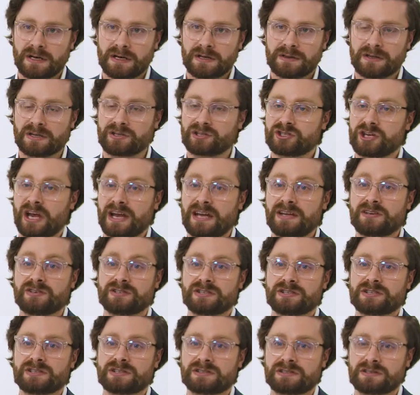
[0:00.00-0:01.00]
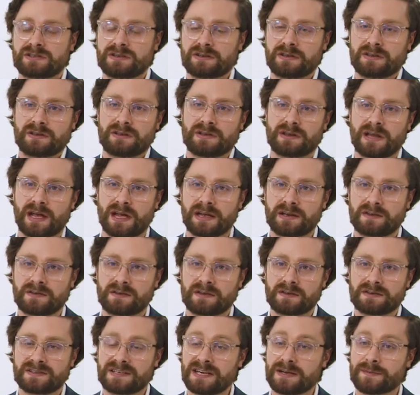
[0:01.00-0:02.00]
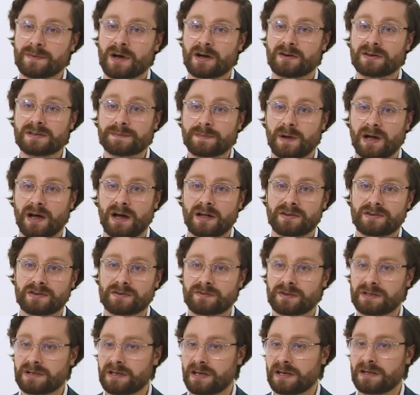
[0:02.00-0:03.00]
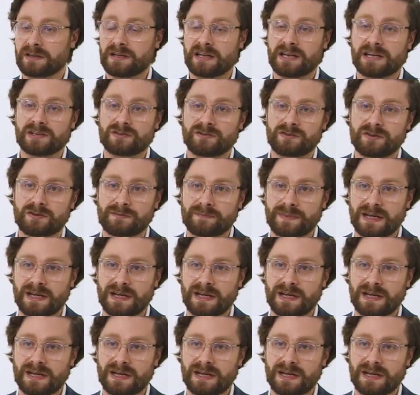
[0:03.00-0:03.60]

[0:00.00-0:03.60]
The changes that CMR is part of in, in the history of